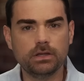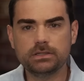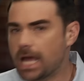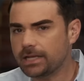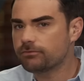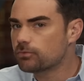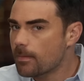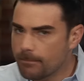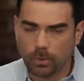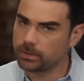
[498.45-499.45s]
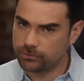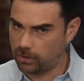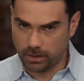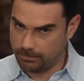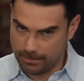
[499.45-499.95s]
not even remotely
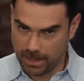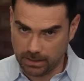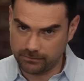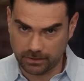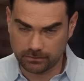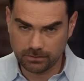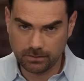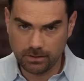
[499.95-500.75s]
charted by politics.